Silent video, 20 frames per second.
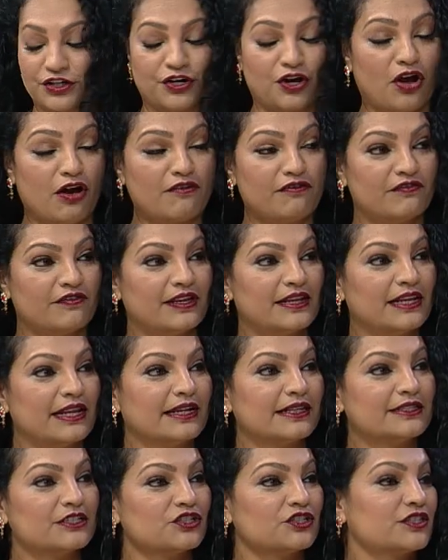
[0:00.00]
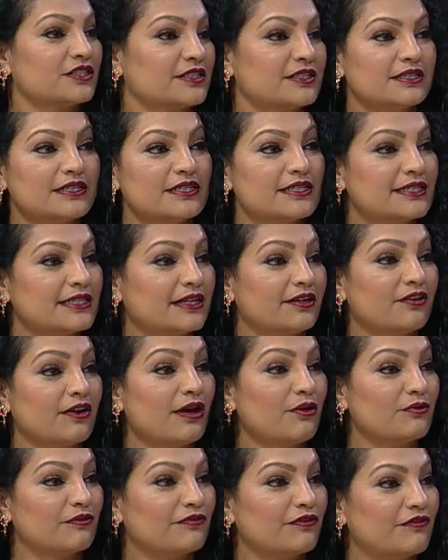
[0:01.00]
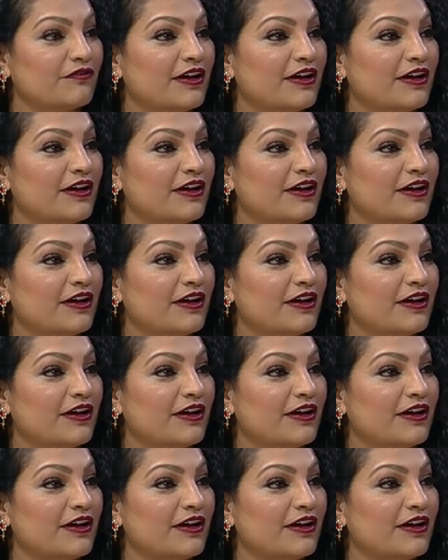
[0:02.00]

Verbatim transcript: it off, and let it just sit around for